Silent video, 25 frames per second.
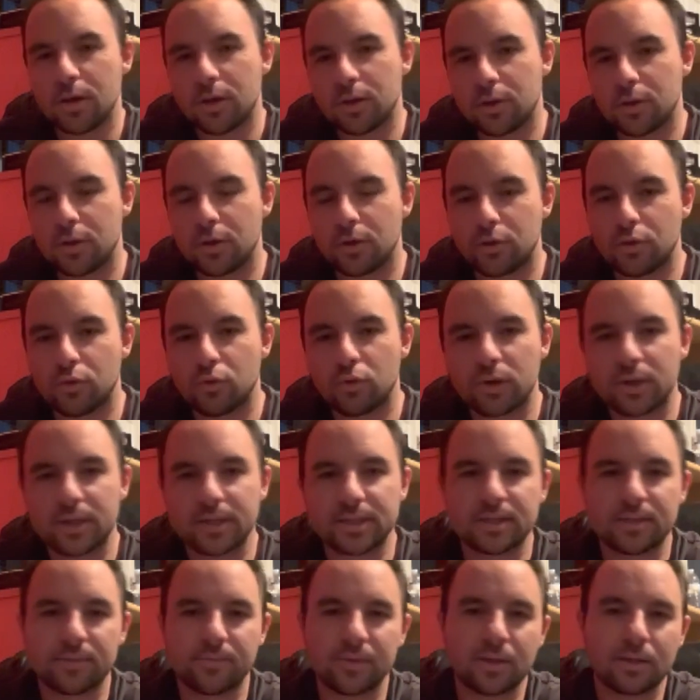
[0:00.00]
You know, you look
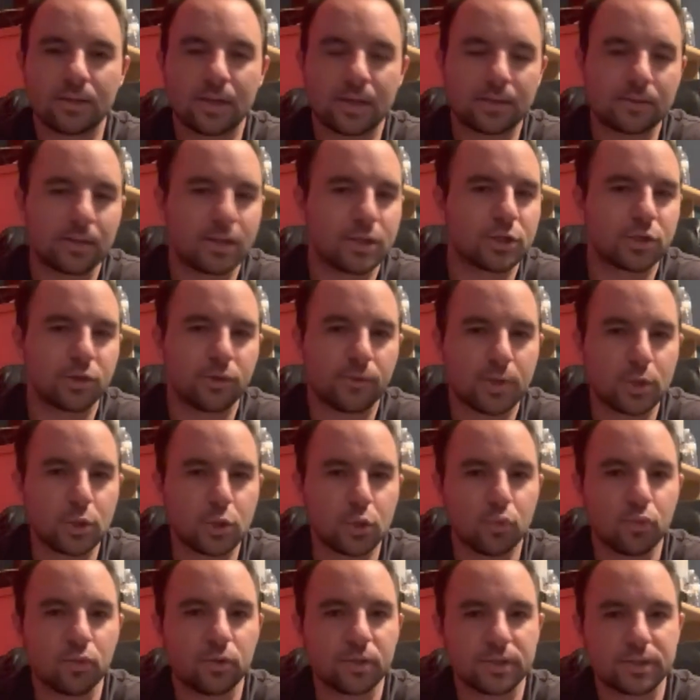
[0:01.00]
at something like Legendary
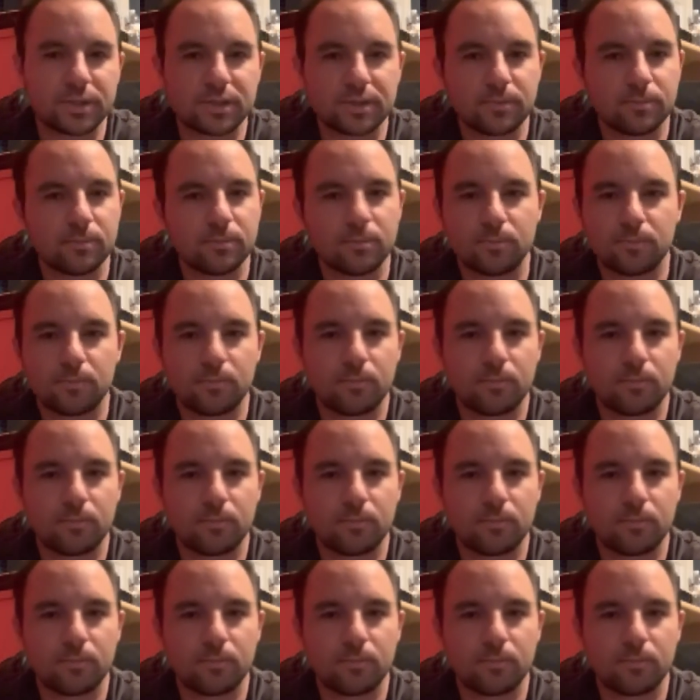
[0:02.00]
Duelist,